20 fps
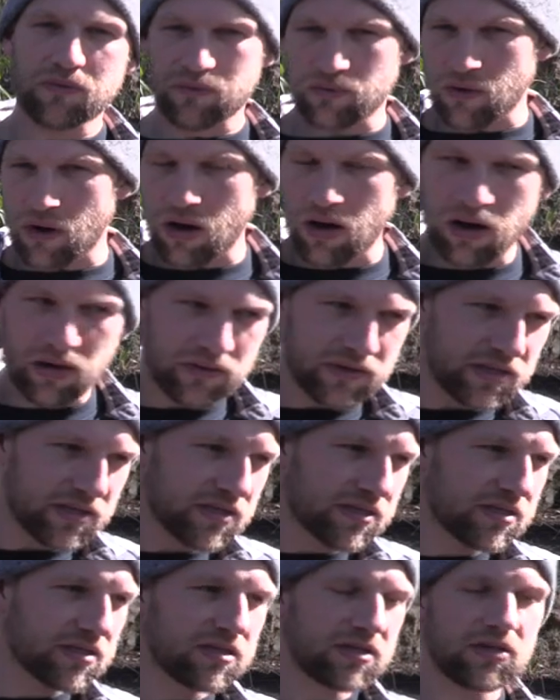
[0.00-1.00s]
through all
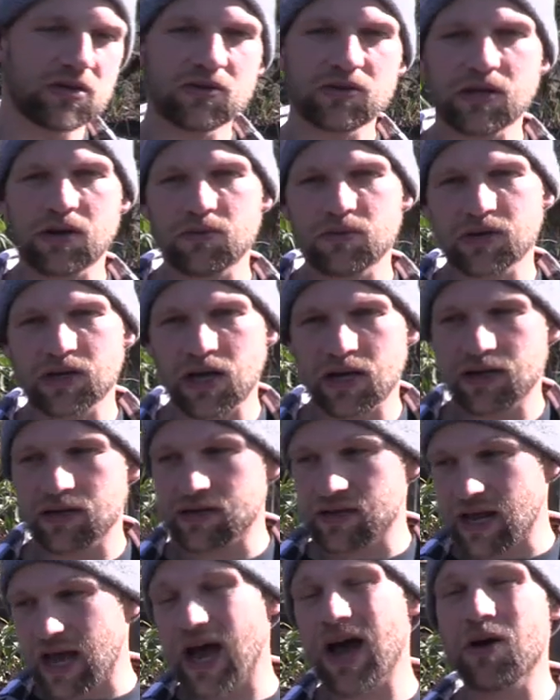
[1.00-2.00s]
this, you know, that we're kind
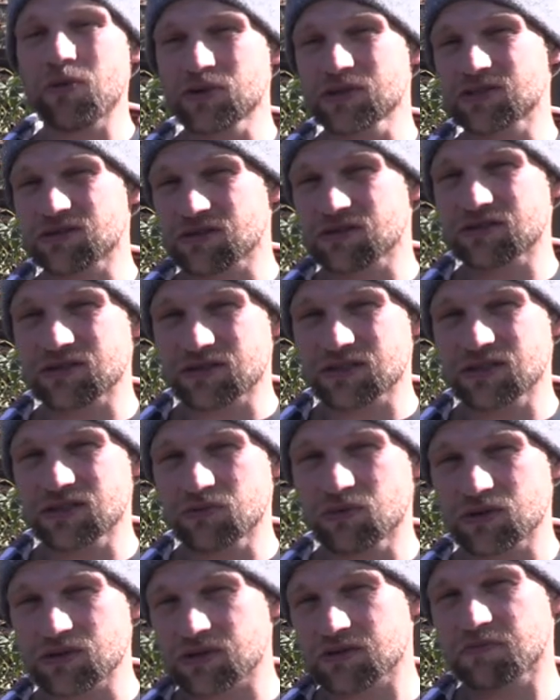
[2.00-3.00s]
of now we start to see
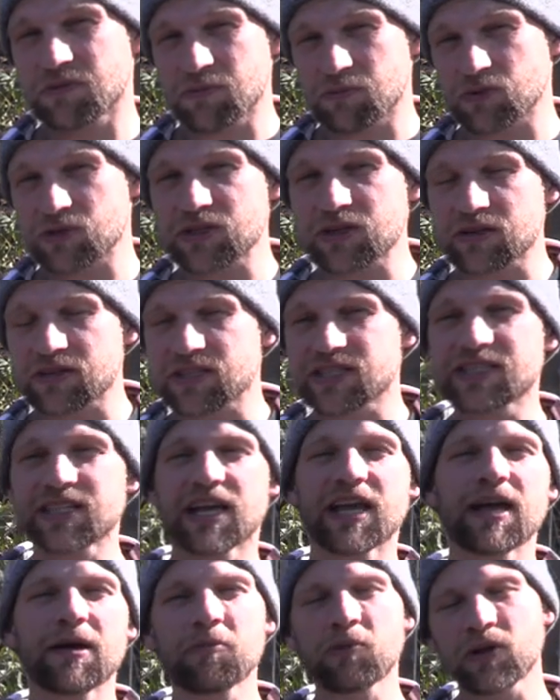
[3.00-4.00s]
once people start
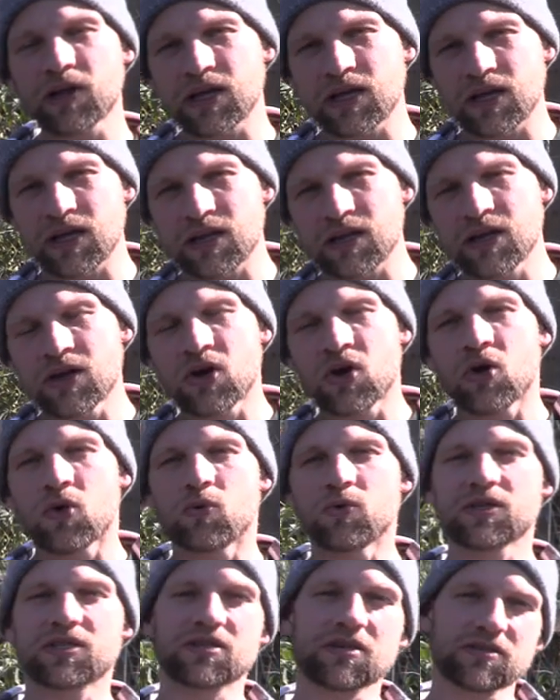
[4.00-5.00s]
sampling,
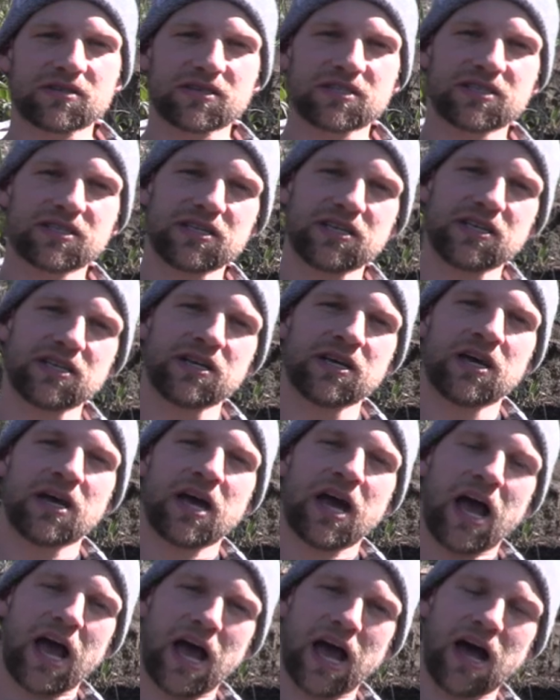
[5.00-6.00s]
we start to see
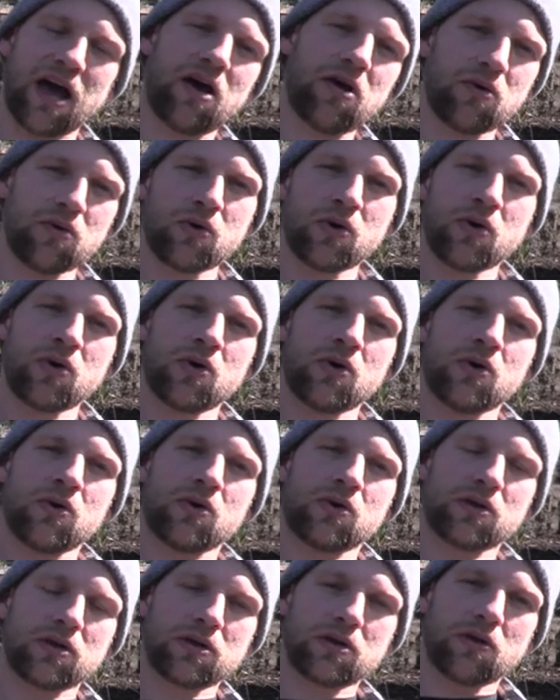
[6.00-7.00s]
how,
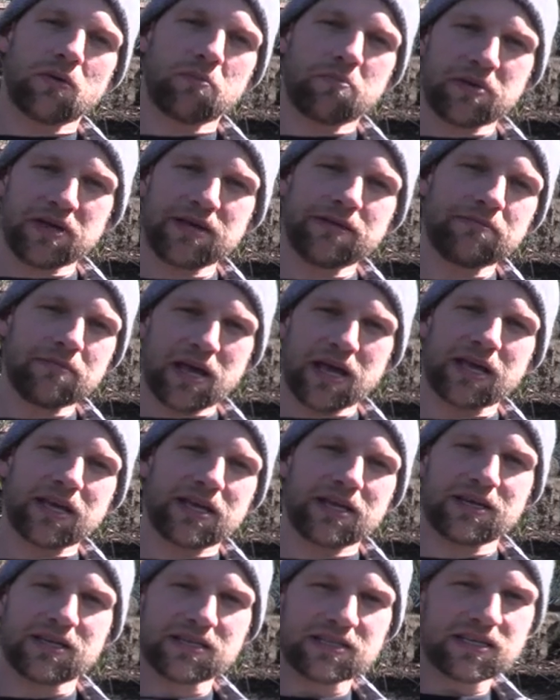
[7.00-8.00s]
you know, beat
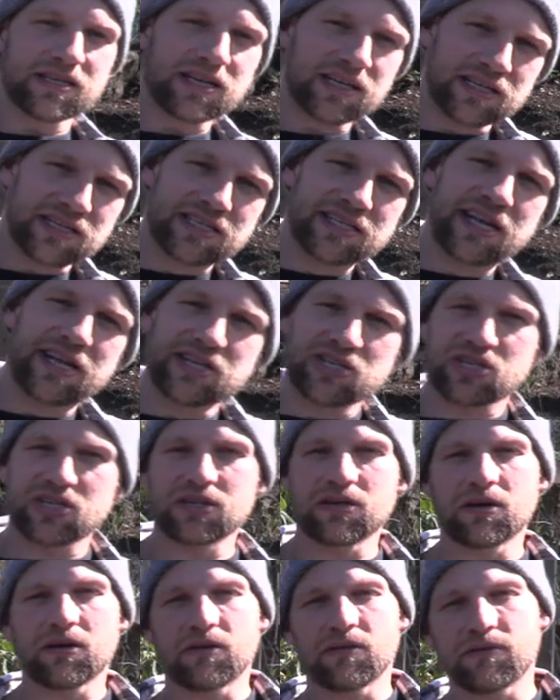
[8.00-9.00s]
making is an
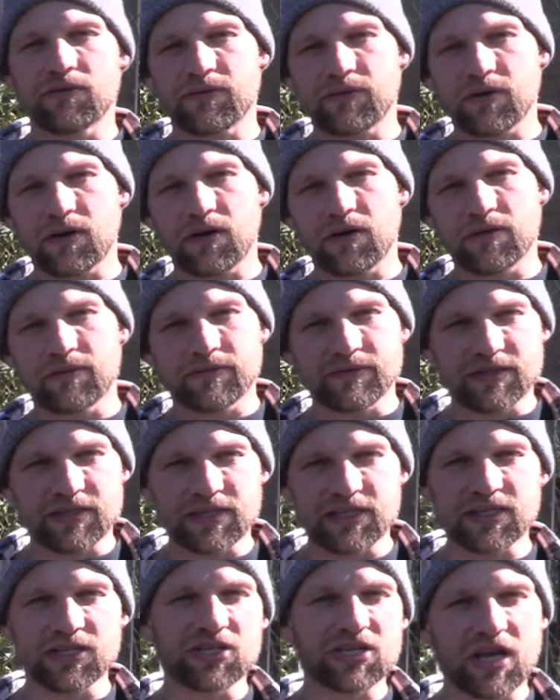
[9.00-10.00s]
extension of of
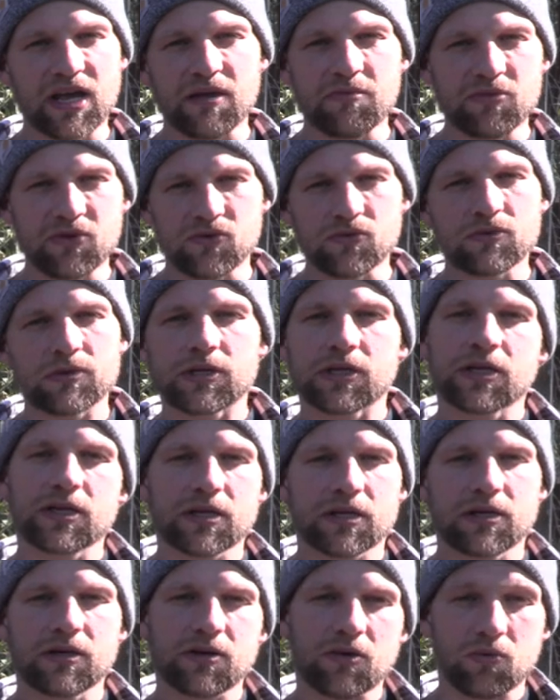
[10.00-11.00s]
DJ
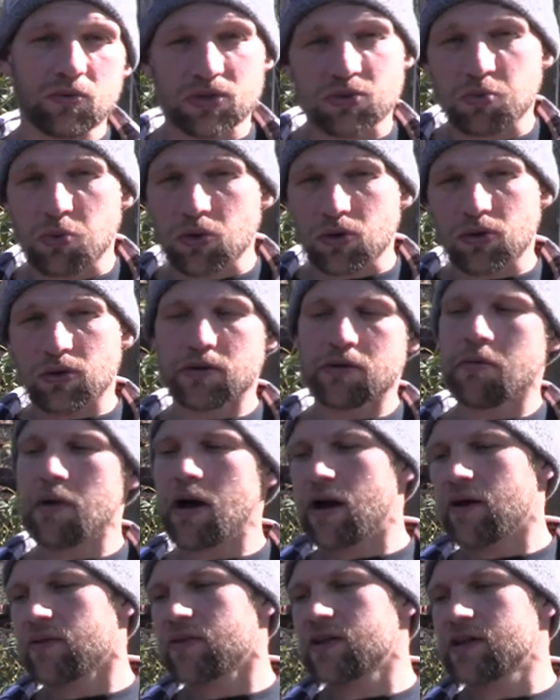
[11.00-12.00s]
music, you know, which we'll learn
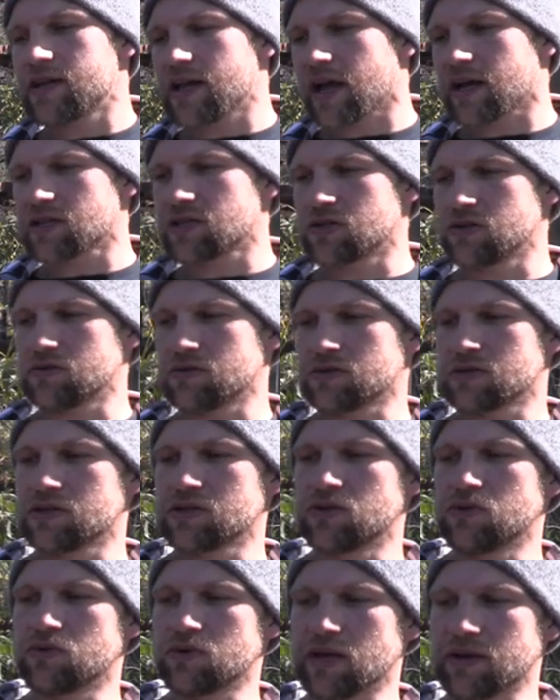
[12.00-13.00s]
about in the next
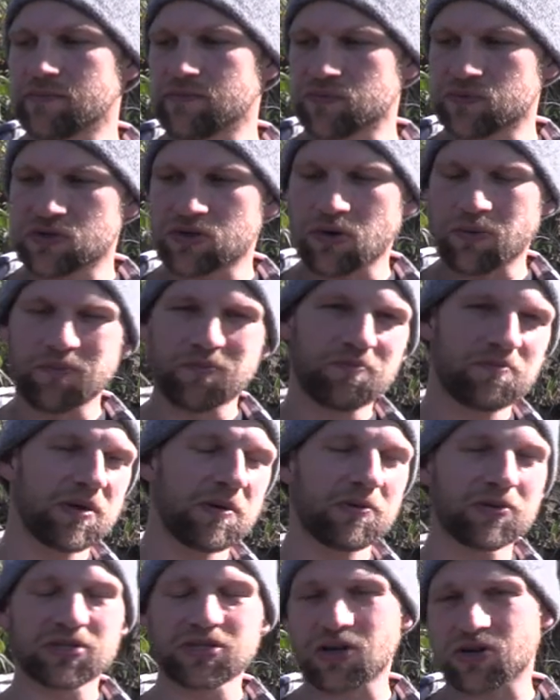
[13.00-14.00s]
unit. So
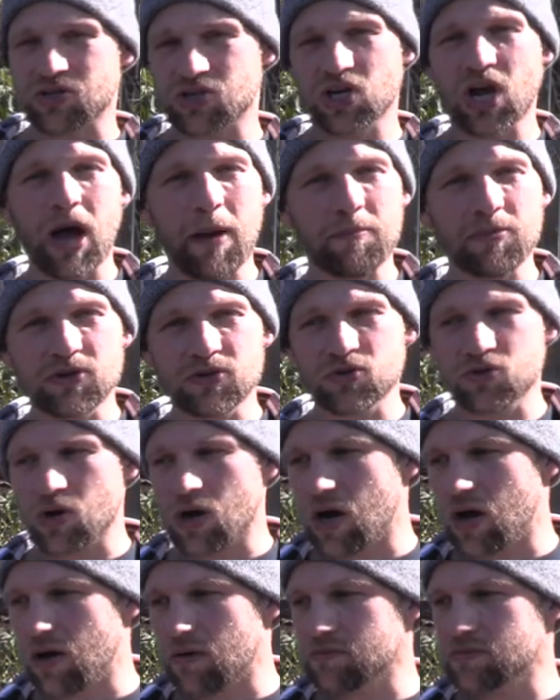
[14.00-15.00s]
people start chopping
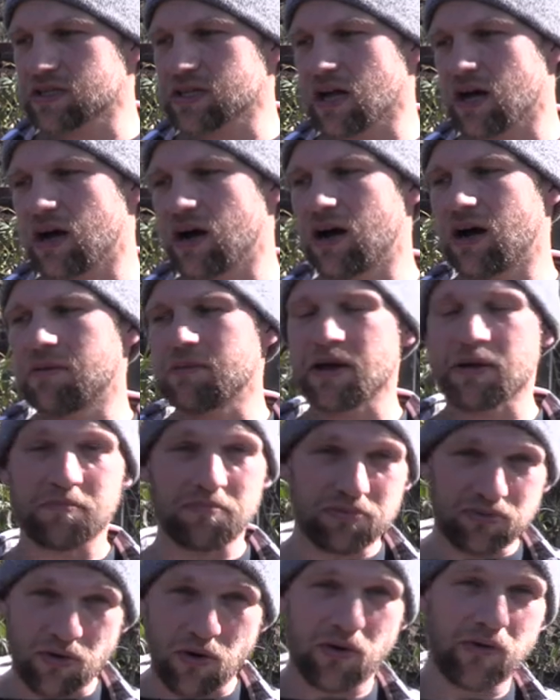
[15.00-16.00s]
drums um,
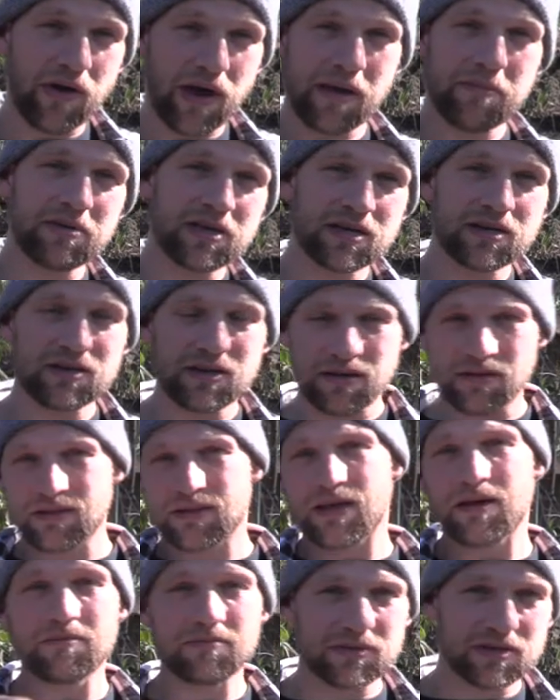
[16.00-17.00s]
and
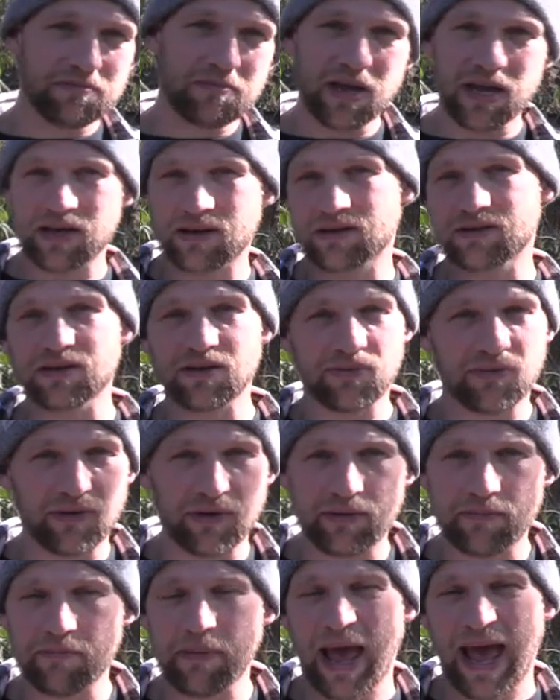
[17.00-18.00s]
programming them to make
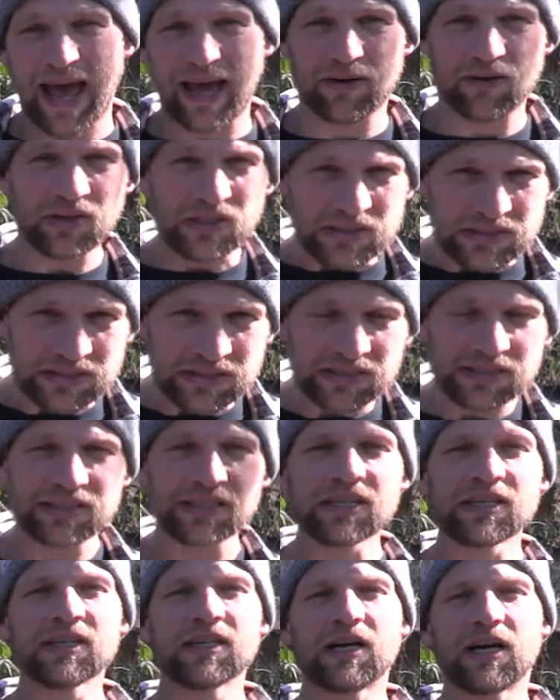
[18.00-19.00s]
different patterns,
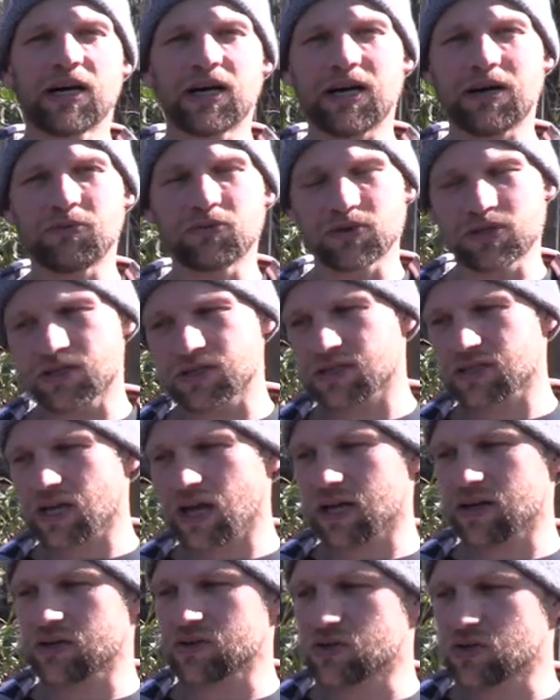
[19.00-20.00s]
um, which is
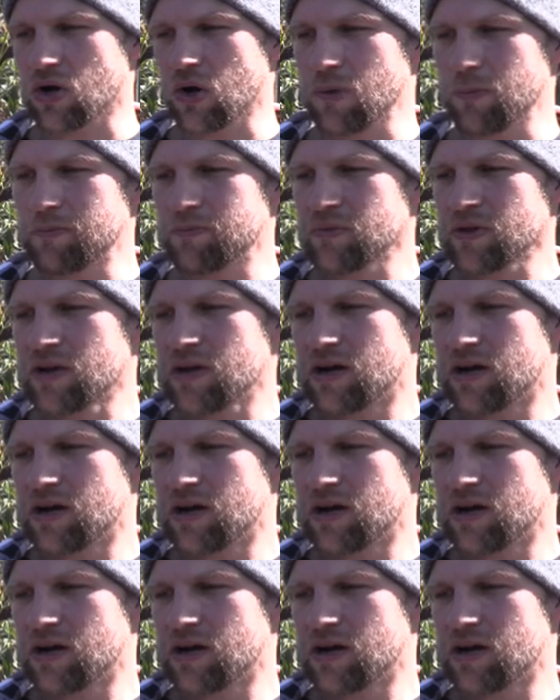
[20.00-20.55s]
kind of dope.